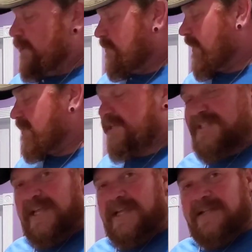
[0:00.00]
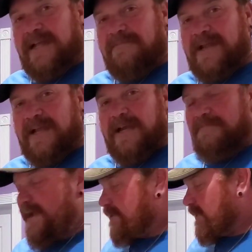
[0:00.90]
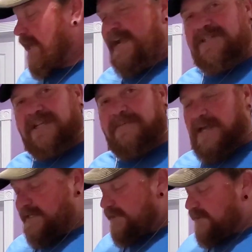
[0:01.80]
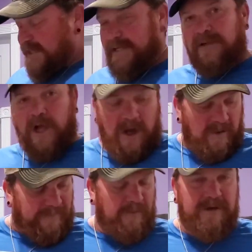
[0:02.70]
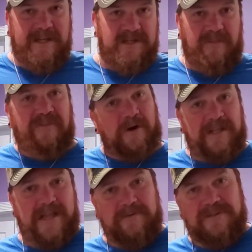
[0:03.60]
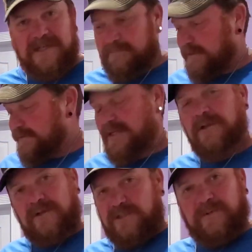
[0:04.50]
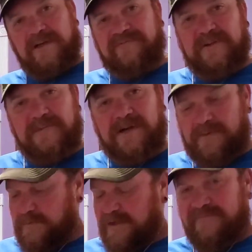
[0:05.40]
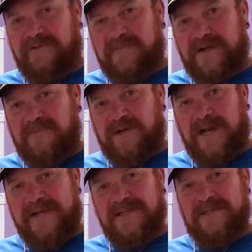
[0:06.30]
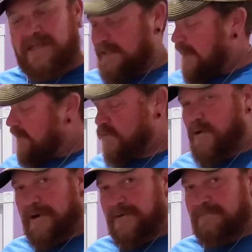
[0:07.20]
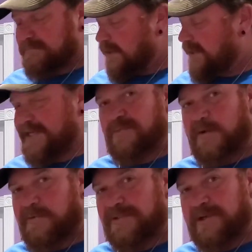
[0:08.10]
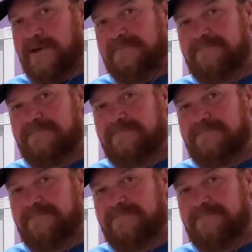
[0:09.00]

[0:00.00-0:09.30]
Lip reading: So as I said, I'm not gonna measure the ice coming out of this thing. All four of these are 30-ounce tumblers, so we're gonna fill them up. We're gonna fill them up with ice and water, and that's where we'll start,